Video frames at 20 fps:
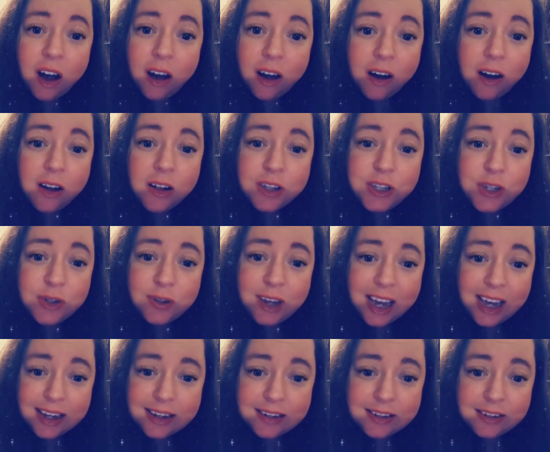all you
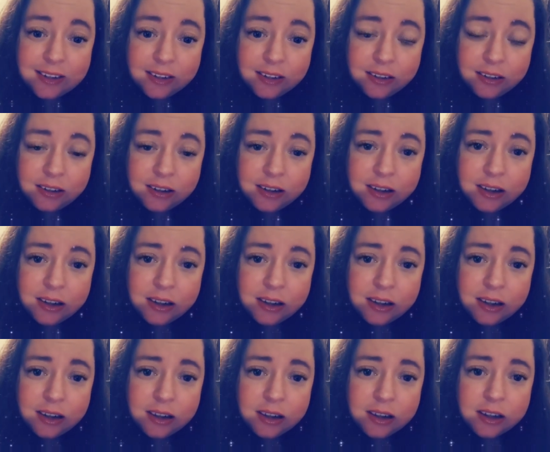get.
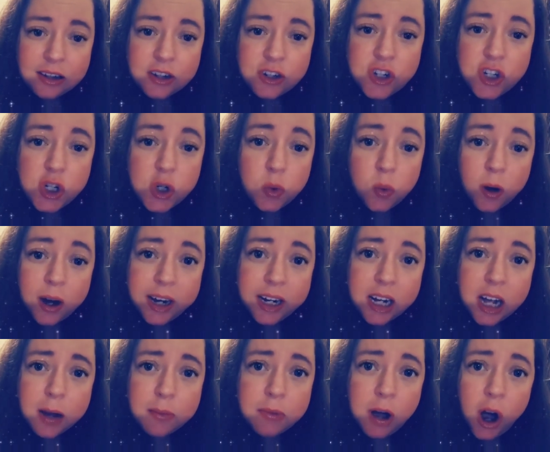Do you want
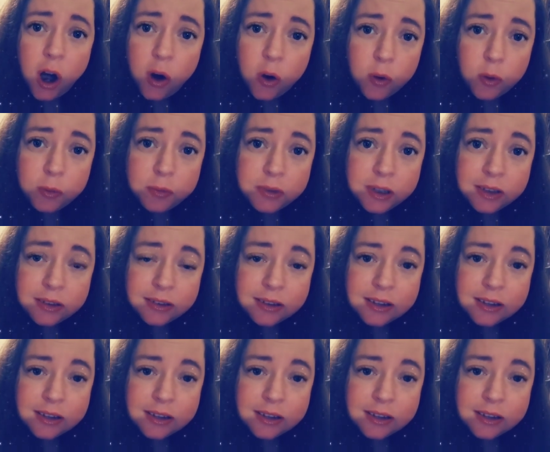to come home?"